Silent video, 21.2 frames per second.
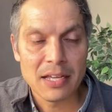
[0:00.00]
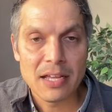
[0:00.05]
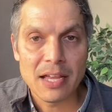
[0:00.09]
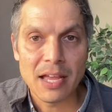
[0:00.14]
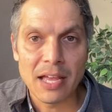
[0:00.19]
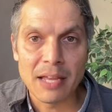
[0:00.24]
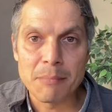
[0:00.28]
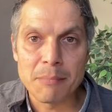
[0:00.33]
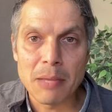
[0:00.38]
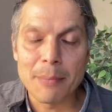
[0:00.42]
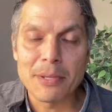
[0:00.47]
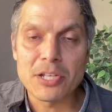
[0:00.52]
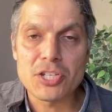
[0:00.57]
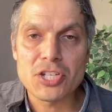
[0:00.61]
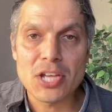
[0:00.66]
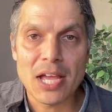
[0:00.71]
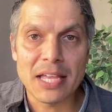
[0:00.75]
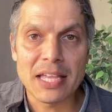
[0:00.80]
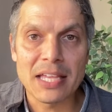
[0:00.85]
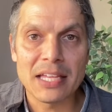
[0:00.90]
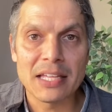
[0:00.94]
and maybe
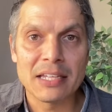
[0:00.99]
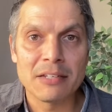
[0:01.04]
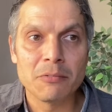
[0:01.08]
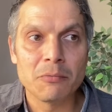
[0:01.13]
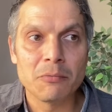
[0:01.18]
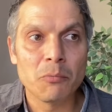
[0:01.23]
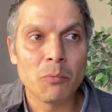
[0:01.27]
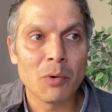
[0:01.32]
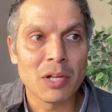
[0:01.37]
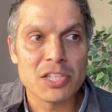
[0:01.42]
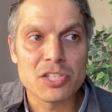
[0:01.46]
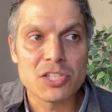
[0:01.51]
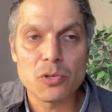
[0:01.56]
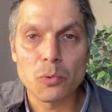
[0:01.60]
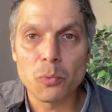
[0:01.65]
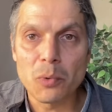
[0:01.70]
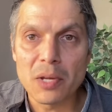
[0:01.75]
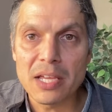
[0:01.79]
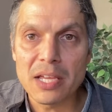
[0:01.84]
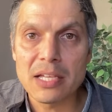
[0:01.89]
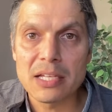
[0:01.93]
check in once a
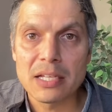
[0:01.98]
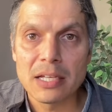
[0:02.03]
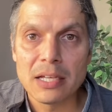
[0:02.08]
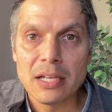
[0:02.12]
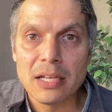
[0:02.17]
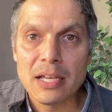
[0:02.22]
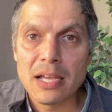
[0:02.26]
week.